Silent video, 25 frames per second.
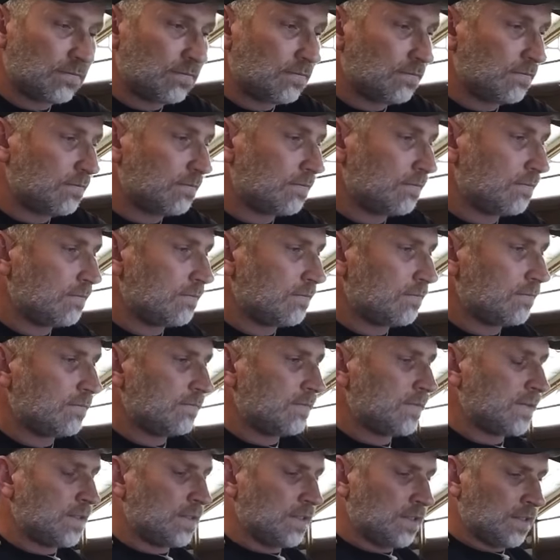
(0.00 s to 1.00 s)

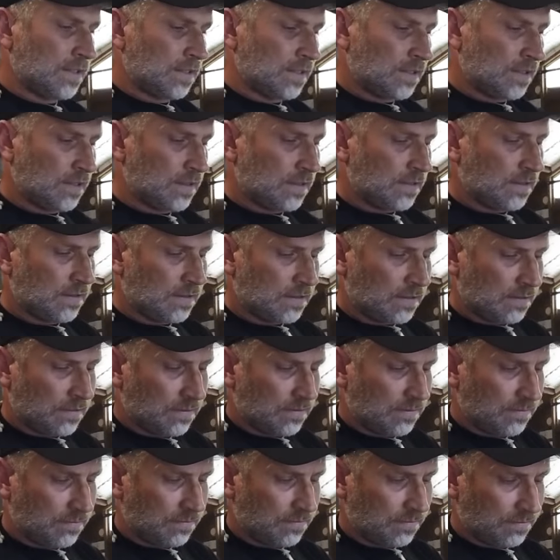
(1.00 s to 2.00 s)

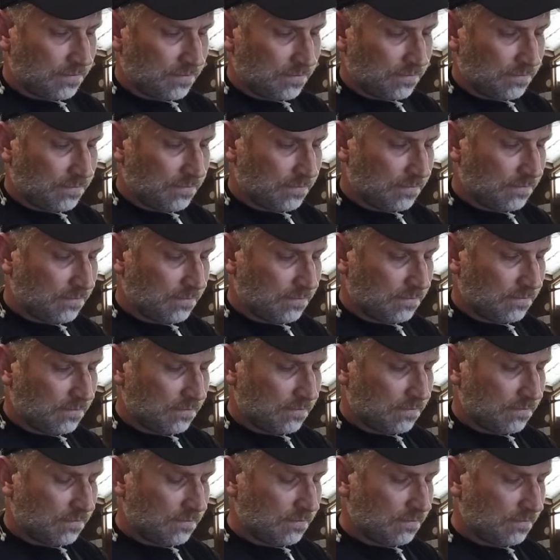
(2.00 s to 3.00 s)

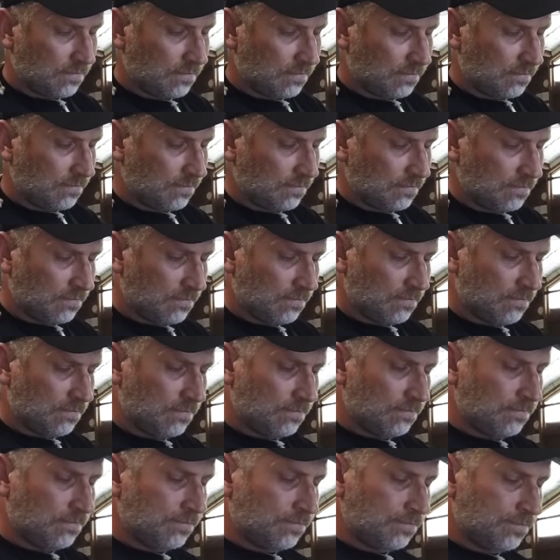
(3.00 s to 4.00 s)

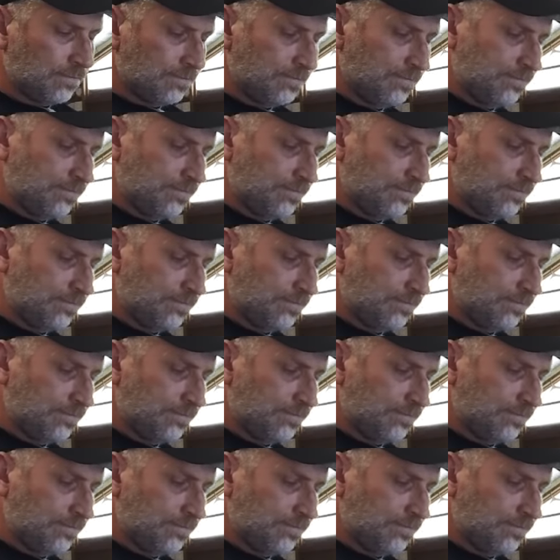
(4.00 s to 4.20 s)
(silence)